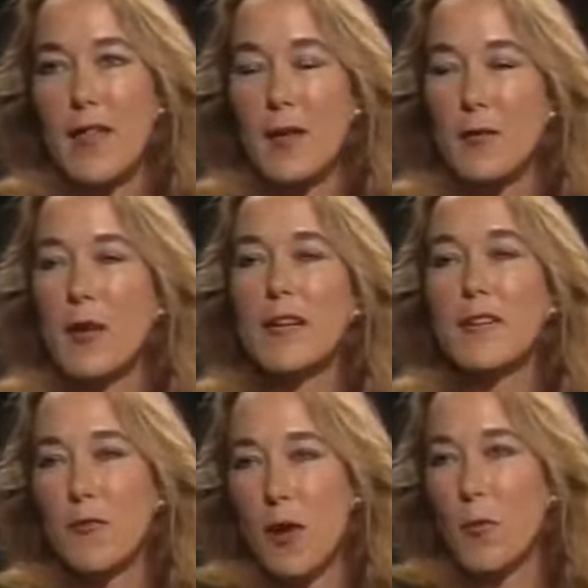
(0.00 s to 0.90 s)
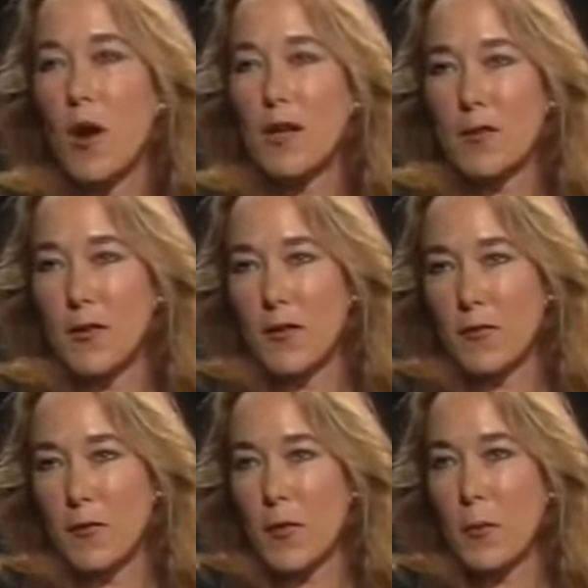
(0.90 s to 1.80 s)
the Israelis have gone wild uh,
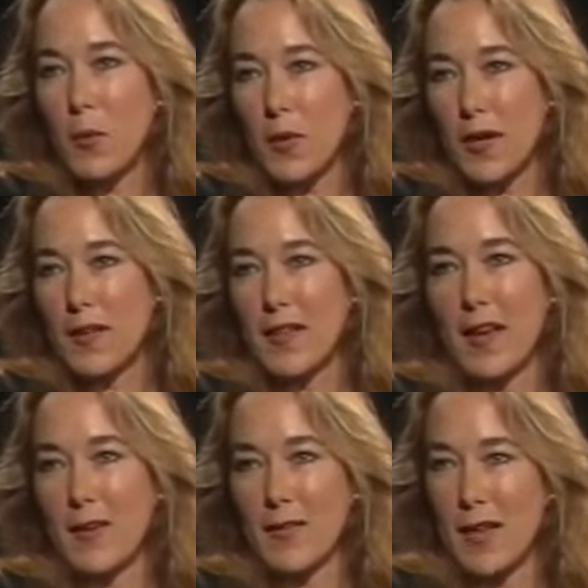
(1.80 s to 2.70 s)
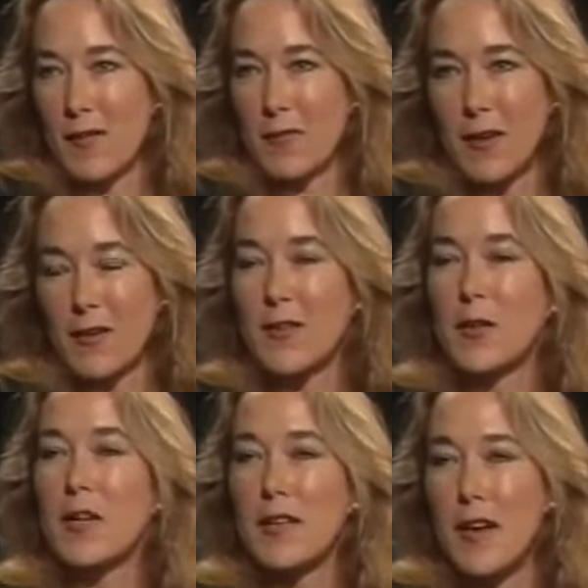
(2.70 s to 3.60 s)
for the book and they, they've uh,
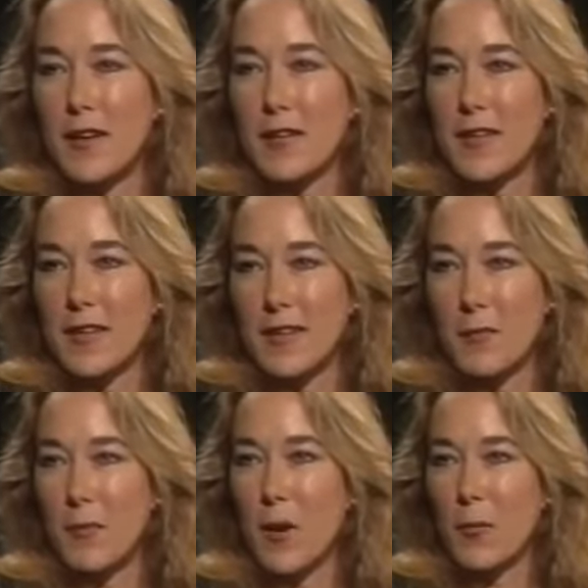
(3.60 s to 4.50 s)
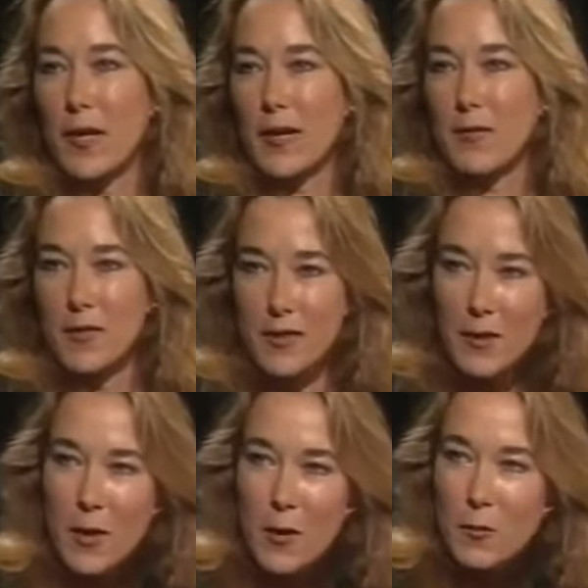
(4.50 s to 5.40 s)
serialized it in Maariv and
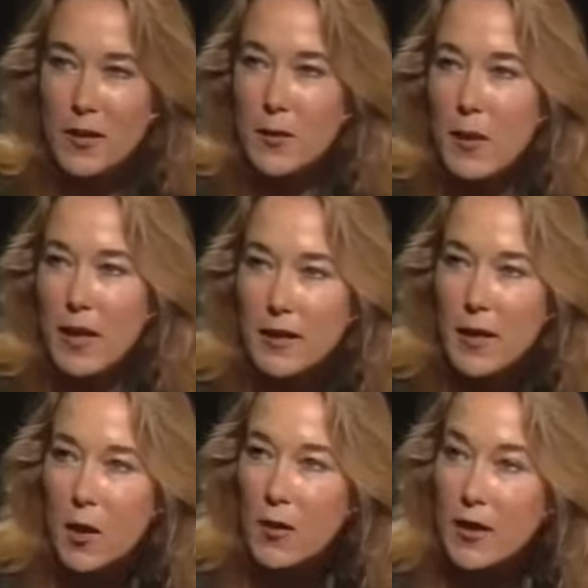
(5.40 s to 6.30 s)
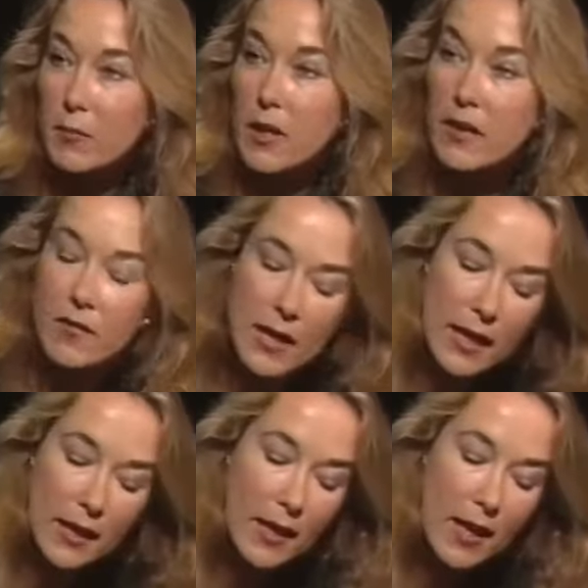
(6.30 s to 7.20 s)
written about it in Haaretz because they,